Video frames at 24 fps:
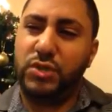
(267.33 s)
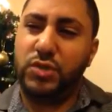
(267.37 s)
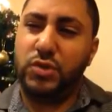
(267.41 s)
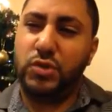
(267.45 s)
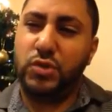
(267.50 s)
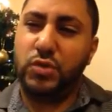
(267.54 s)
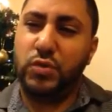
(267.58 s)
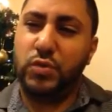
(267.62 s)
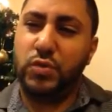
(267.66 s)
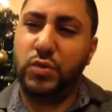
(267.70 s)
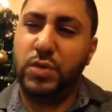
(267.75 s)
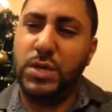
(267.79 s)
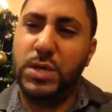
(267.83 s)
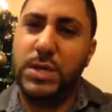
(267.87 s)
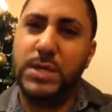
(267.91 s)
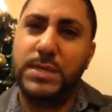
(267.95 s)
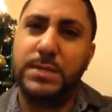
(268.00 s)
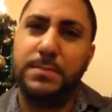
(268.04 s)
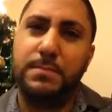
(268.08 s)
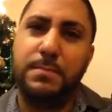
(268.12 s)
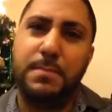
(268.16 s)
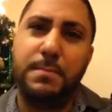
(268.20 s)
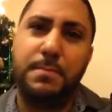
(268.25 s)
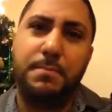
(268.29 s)
2
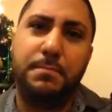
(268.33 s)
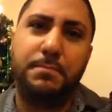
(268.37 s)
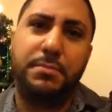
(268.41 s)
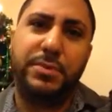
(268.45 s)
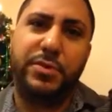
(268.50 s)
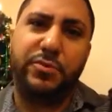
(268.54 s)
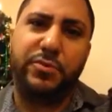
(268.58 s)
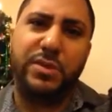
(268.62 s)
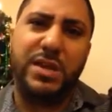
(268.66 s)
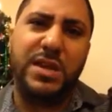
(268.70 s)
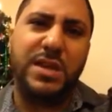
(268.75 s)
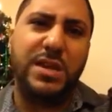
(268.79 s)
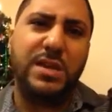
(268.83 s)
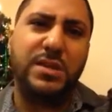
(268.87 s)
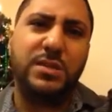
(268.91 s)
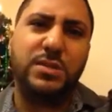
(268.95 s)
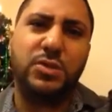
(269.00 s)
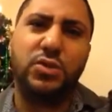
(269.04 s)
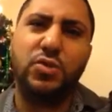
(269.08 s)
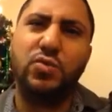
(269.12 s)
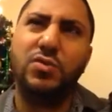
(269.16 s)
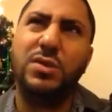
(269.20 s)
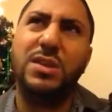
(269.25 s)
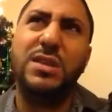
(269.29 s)
years, 3 years,
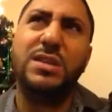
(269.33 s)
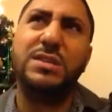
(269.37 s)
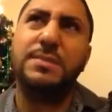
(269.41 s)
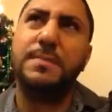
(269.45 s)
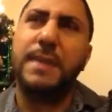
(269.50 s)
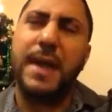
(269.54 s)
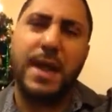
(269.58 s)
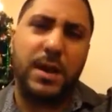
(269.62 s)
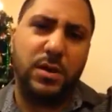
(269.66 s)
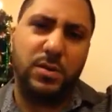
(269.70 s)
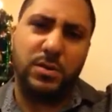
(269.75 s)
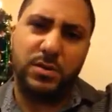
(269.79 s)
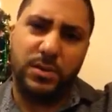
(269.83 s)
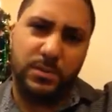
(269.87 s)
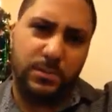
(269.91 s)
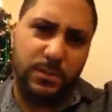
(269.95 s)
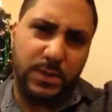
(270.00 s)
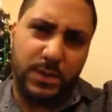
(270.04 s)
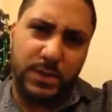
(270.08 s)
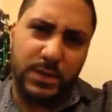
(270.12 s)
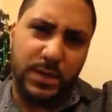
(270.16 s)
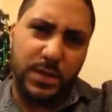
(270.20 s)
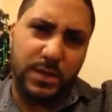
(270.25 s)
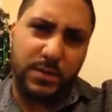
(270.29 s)
2 years back or something
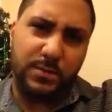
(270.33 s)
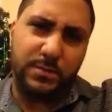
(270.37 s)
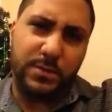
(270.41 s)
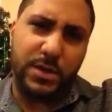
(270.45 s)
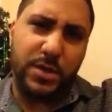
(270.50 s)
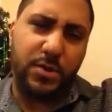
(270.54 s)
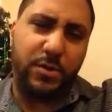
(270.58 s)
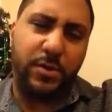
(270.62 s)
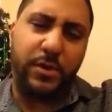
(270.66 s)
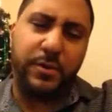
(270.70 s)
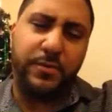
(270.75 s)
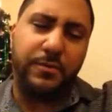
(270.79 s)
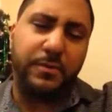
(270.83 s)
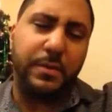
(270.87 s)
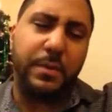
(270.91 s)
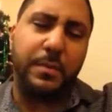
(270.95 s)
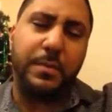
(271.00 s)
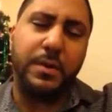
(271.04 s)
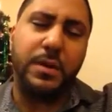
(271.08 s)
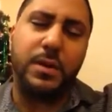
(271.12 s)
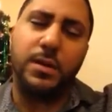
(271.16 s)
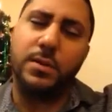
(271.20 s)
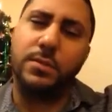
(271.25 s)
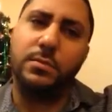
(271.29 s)
like that. I don't even
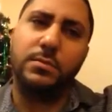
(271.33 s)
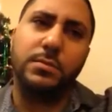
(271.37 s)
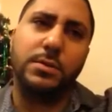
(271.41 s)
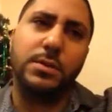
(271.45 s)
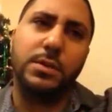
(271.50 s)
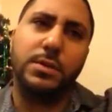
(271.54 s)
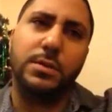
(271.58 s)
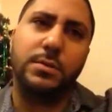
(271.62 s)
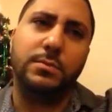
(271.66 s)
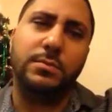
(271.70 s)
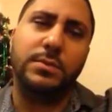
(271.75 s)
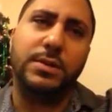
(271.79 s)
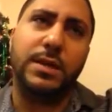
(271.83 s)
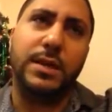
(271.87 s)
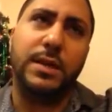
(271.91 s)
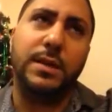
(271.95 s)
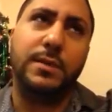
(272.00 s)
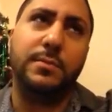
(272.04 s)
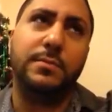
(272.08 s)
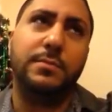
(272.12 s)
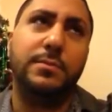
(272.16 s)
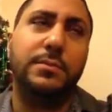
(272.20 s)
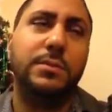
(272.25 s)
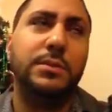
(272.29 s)
remember the
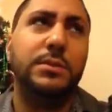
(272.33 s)
time.